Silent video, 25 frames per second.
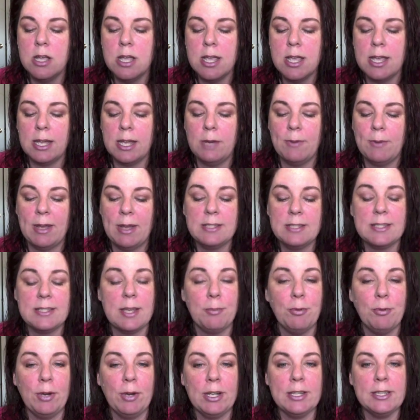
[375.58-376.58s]
Anyway, it
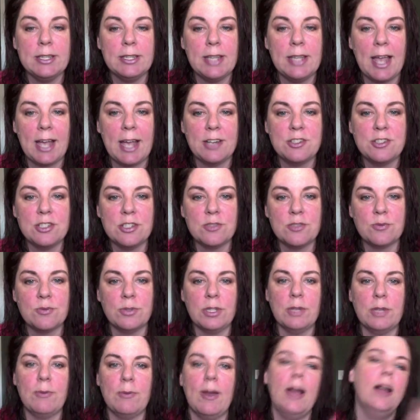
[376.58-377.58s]
separated the lashes
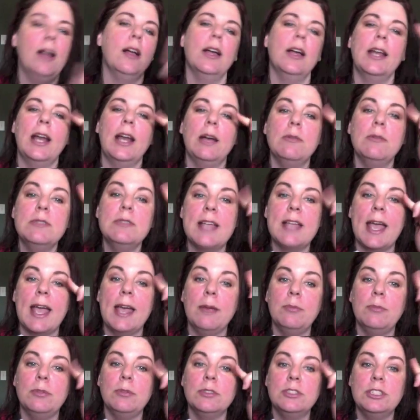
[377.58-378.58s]
really well, and I was
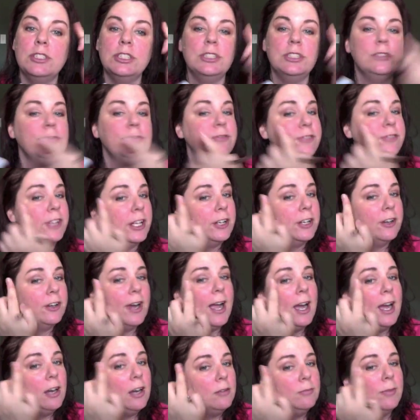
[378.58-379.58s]
able to flutter
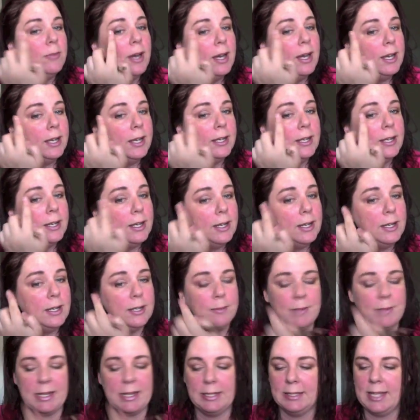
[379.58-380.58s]
out my
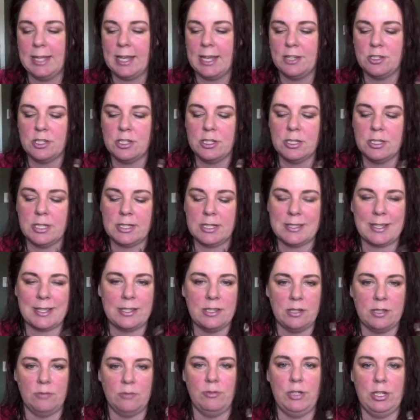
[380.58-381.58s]
in lashes because I
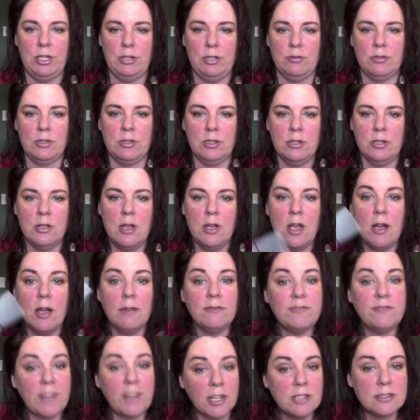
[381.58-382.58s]
don't use
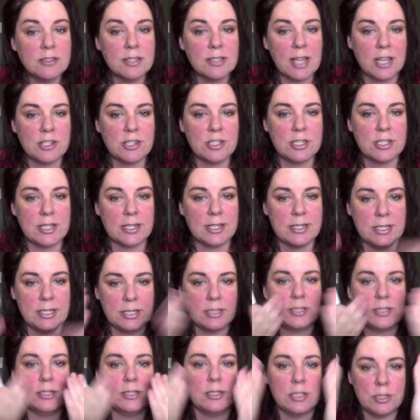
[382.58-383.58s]
false lashes. I
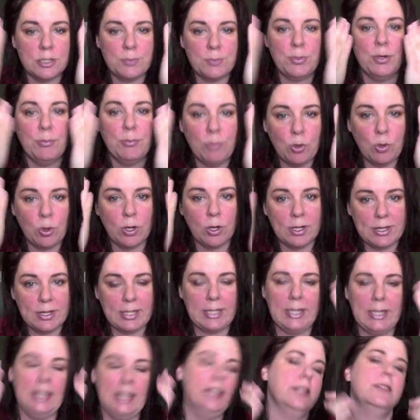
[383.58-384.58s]
tend to just put more at
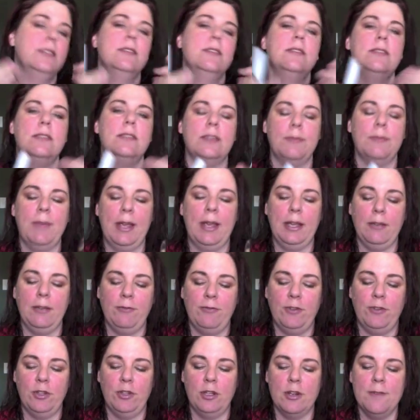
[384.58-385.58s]
the ends to make it
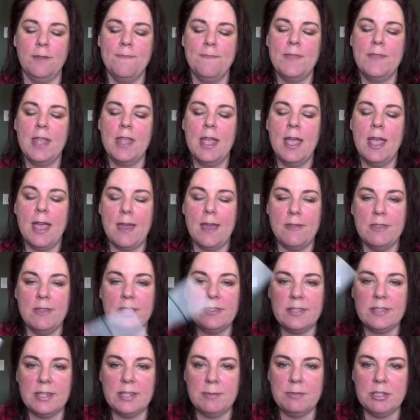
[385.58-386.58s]
fuller. And
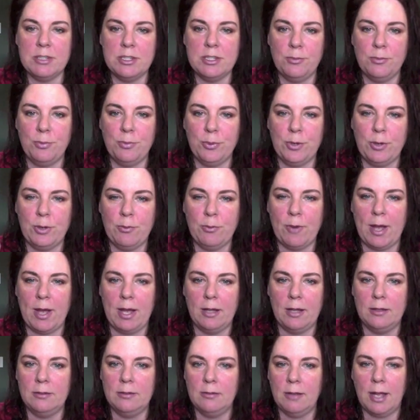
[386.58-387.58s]
this seemed to do pretty
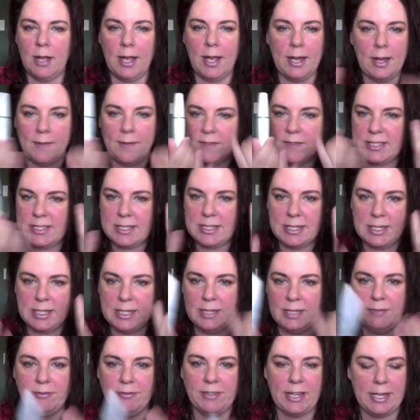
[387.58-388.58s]
well. I haven't seen
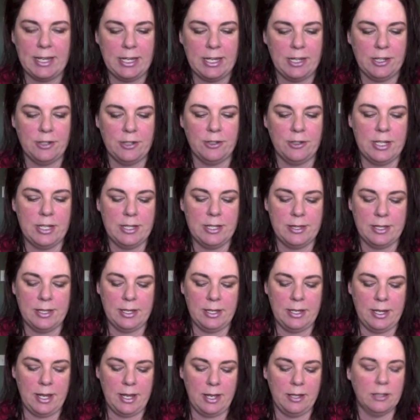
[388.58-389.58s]
any flaking or
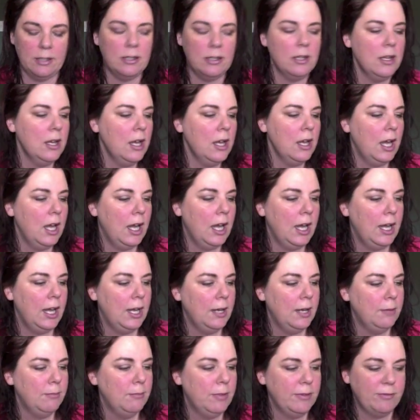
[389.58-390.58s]
anything yet,
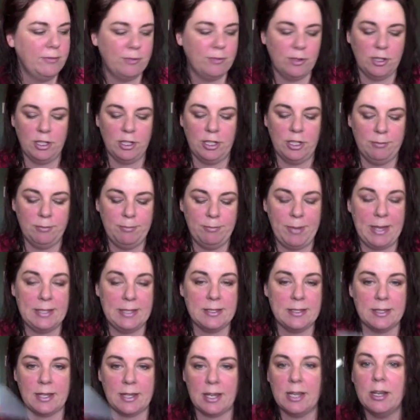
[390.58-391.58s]
but for a good
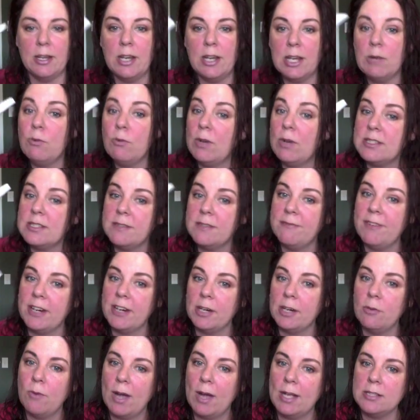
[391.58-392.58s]
basic, it wasn't
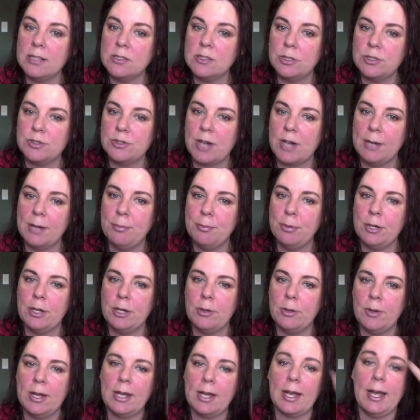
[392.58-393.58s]
very wet, so it dried pretty
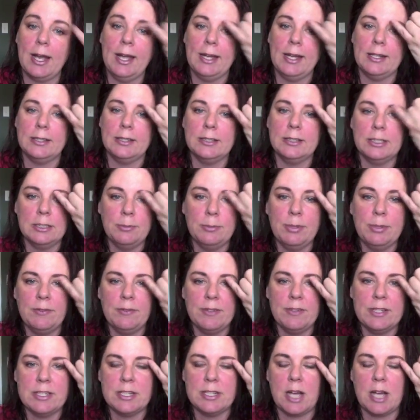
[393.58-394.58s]
quick. I had a little bit of
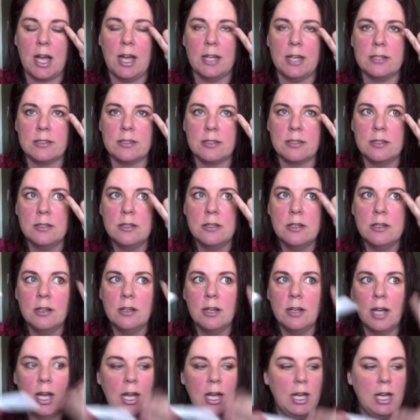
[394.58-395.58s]
a dot
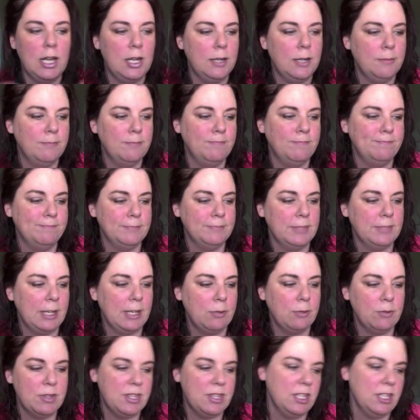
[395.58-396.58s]

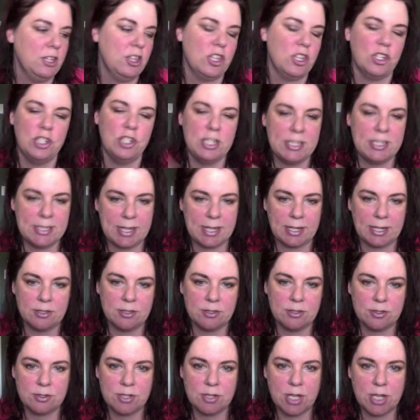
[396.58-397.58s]
like within 30
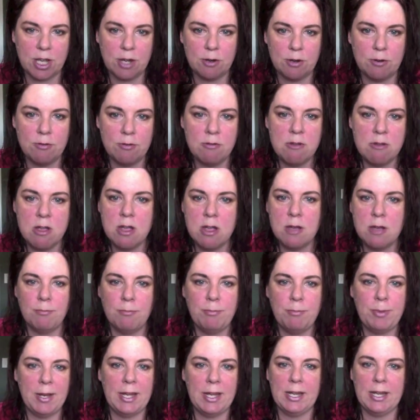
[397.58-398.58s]
seconds or so,
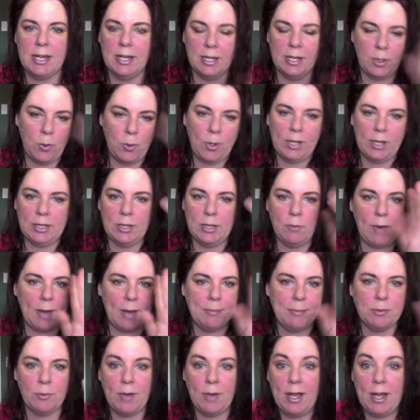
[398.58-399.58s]
but it quickly
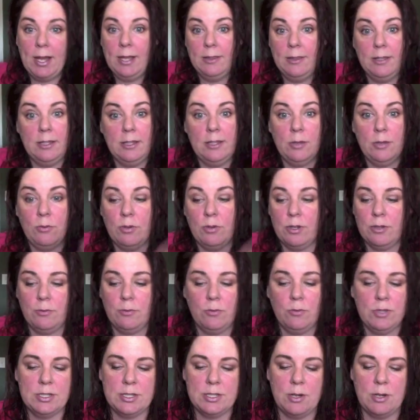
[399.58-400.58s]
wiped away, and then there
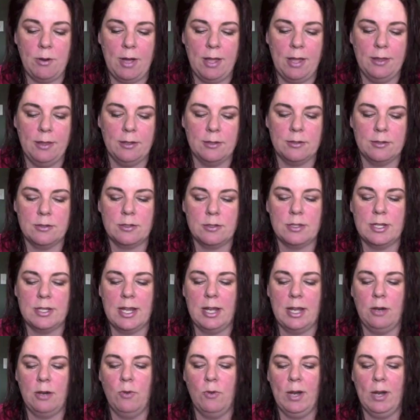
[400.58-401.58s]
was no others.
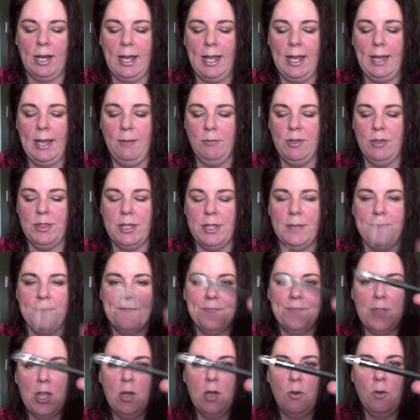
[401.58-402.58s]
Now what came with it
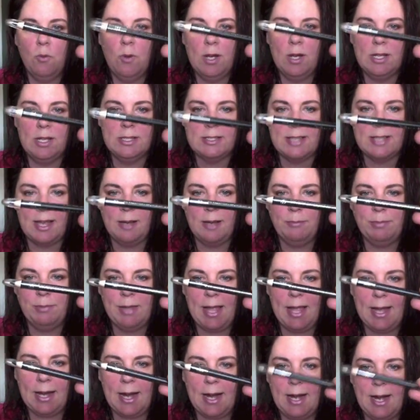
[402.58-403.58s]
was a
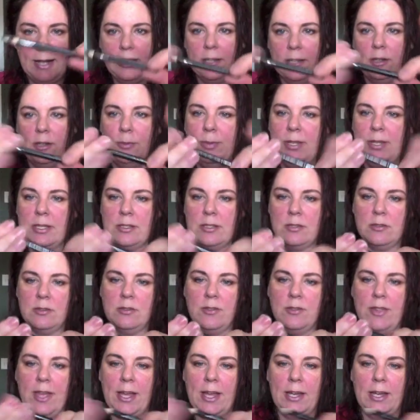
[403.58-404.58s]
black eyeliner
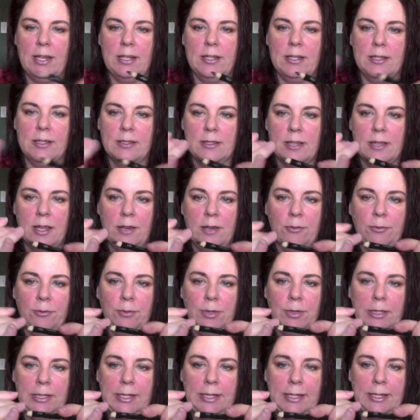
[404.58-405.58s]
pencil that is
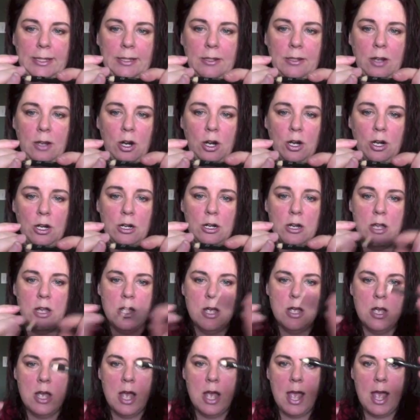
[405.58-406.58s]
really hard,
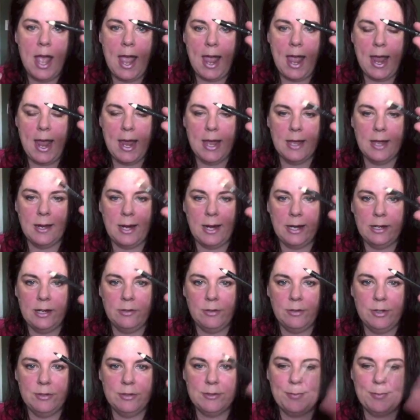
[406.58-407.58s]
and I
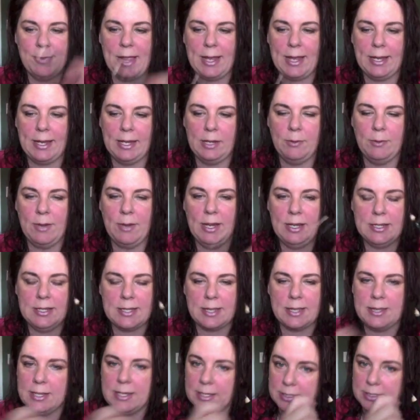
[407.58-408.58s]
don't use black anyway because I
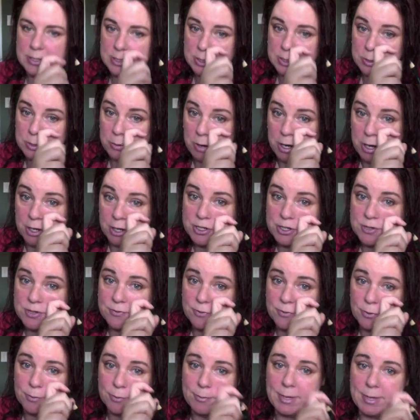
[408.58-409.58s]
think it's too harsh
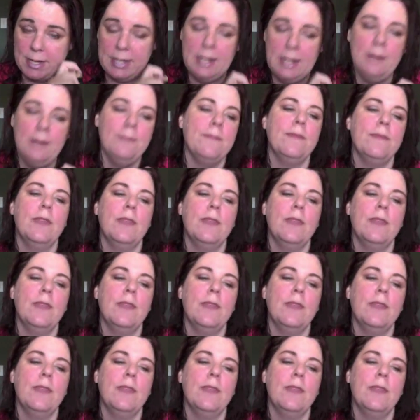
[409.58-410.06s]
for me.